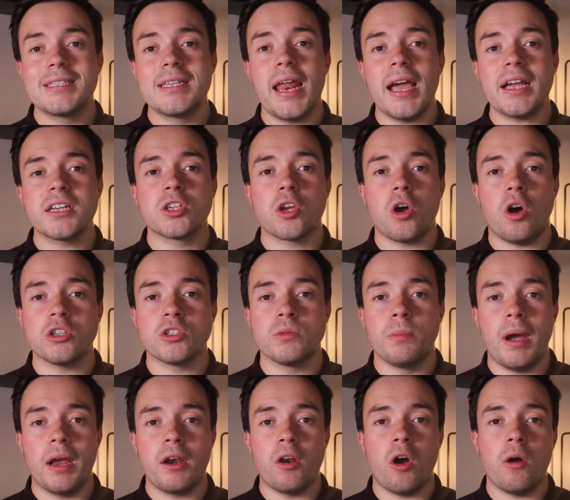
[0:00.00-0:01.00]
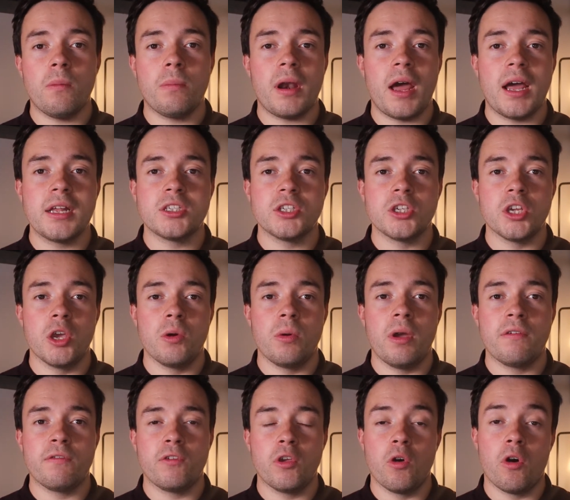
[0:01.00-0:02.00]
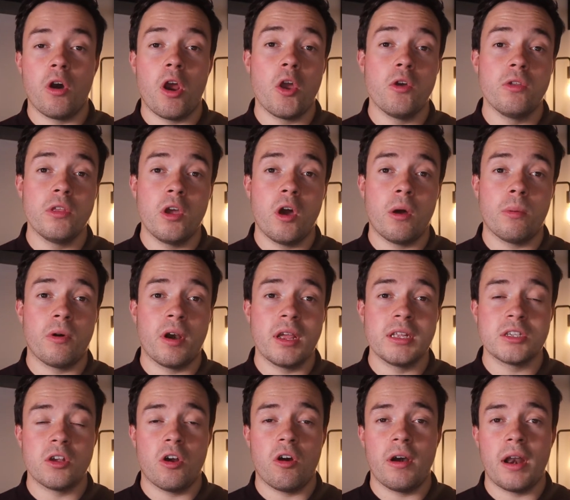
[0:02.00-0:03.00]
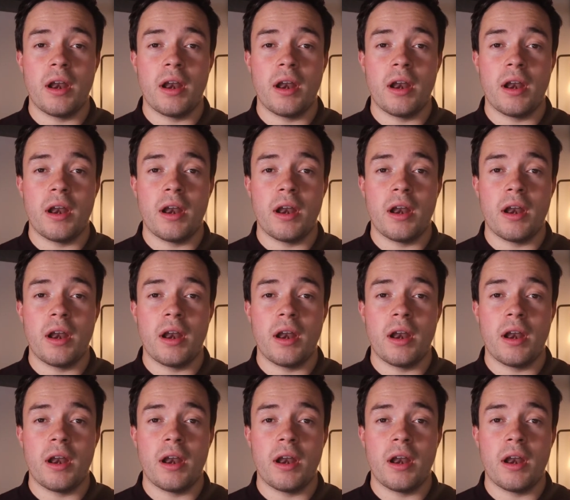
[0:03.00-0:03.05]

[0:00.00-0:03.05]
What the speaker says: next cost might not apply to you if you're an only operator on